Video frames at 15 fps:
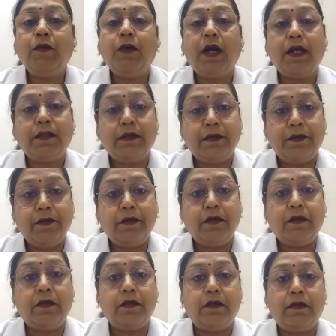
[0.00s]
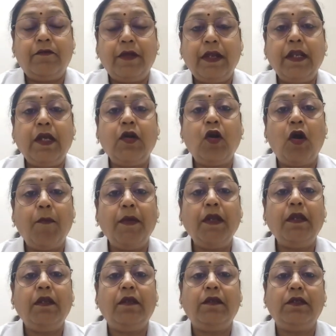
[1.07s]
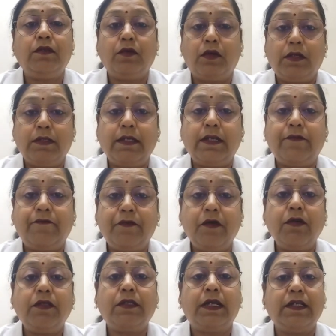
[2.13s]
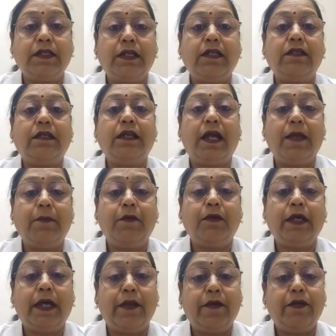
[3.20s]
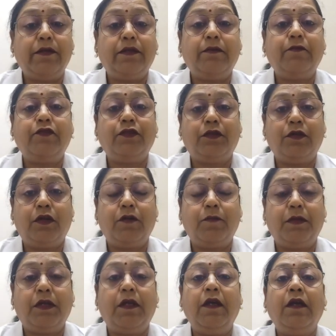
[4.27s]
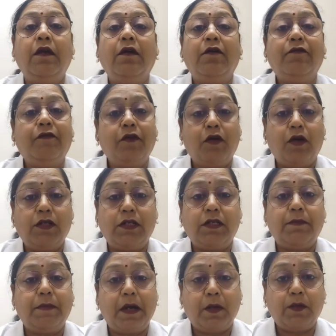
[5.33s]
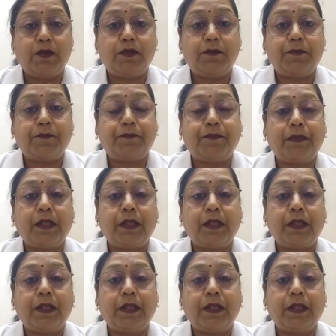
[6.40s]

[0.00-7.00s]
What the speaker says: few other very common disorders, and of course congenital hypothyroidism should not be forgotten about.